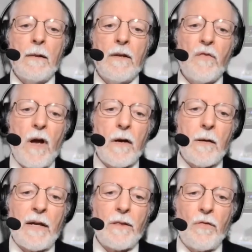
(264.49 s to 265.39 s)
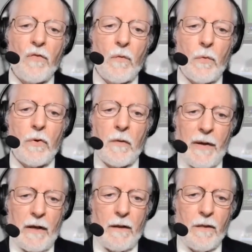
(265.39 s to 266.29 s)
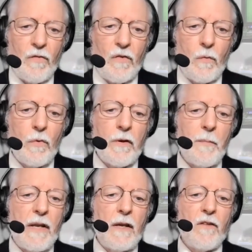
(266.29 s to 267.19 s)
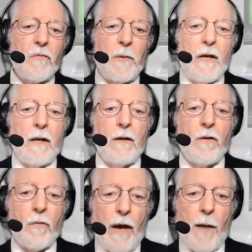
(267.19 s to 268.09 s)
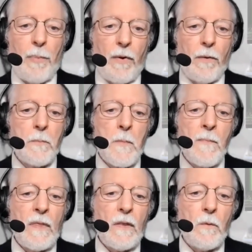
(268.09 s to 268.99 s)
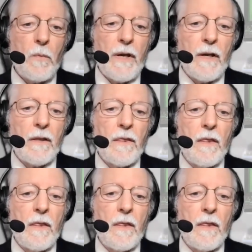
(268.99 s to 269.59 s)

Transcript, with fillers: Let's talk about the school committee. The school committee is beginning to grapple with